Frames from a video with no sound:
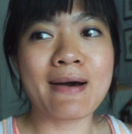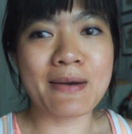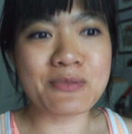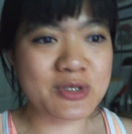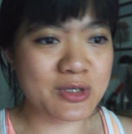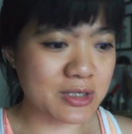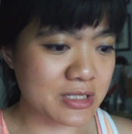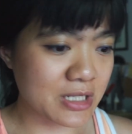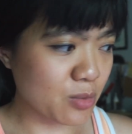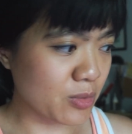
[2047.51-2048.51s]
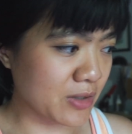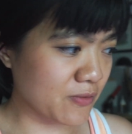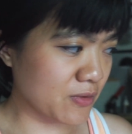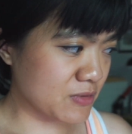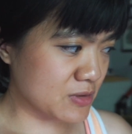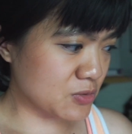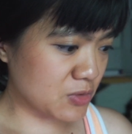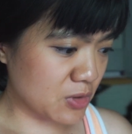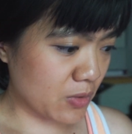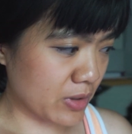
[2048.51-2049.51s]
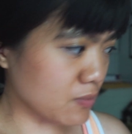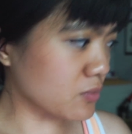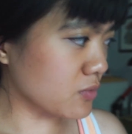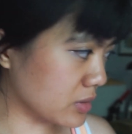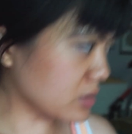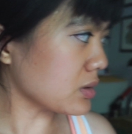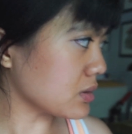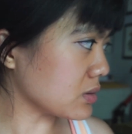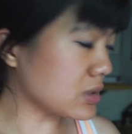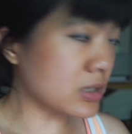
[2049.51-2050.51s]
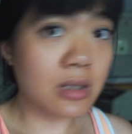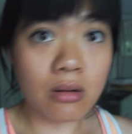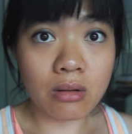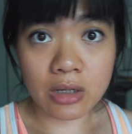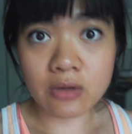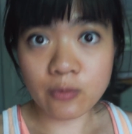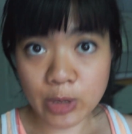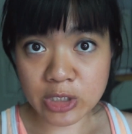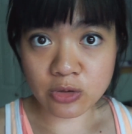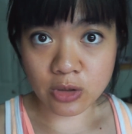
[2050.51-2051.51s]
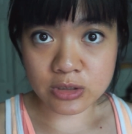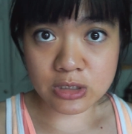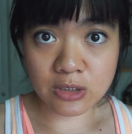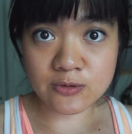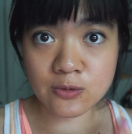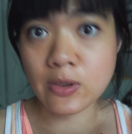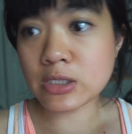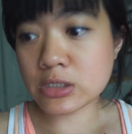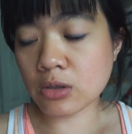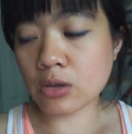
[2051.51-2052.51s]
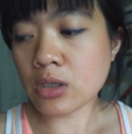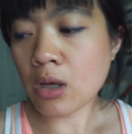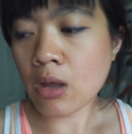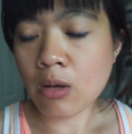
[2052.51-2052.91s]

I'm just gonna take a break from the studio. I did a lot of Patreon stuff, so that's good.